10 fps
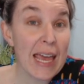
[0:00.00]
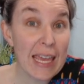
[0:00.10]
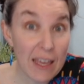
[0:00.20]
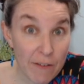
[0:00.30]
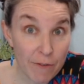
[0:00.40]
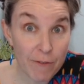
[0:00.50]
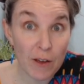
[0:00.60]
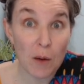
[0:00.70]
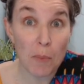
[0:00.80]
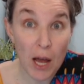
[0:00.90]
if
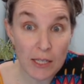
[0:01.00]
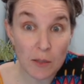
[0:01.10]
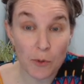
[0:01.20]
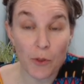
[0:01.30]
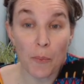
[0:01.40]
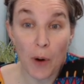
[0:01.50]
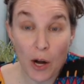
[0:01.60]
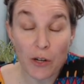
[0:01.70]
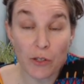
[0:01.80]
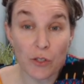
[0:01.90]
possible, the
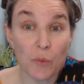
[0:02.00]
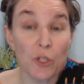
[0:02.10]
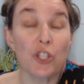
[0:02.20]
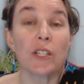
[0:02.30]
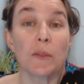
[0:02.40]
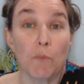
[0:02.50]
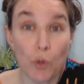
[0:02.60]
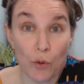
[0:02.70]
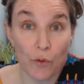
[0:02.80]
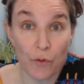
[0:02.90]
particles will just
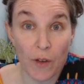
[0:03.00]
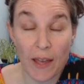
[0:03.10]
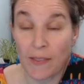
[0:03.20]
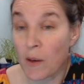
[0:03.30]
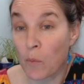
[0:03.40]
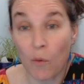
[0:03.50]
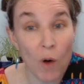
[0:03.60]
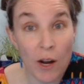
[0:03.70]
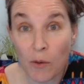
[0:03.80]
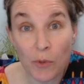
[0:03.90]
move. And then will
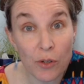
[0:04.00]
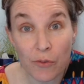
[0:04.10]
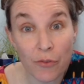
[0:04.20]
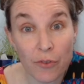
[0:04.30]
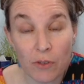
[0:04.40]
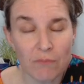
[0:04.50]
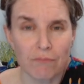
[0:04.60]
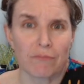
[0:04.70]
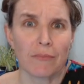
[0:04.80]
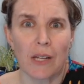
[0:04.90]
water move?
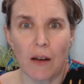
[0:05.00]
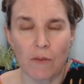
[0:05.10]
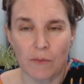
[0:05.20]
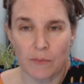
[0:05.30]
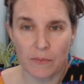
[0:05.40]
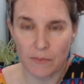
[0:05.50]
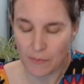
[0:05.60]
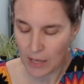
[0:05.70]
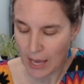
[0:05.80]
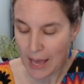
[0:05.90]
No.
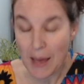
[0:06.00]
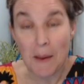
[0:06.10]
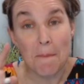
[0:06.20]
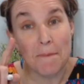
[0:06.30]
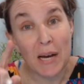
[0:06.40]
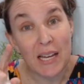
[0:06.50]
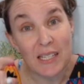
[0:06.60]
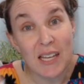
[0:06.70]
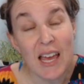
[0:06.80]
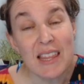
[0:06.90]

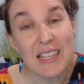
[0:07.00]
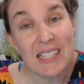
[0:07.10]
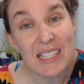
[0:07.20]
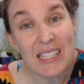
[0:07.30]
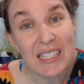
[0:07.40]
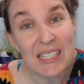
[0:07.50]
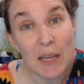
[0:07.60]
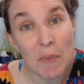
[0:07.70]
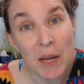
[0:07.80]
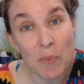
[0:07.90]
But this is a
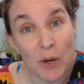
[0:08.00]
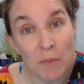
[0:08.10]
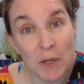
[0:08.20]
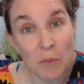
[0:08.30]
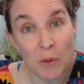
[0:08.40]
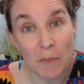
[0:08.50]
semi-permeable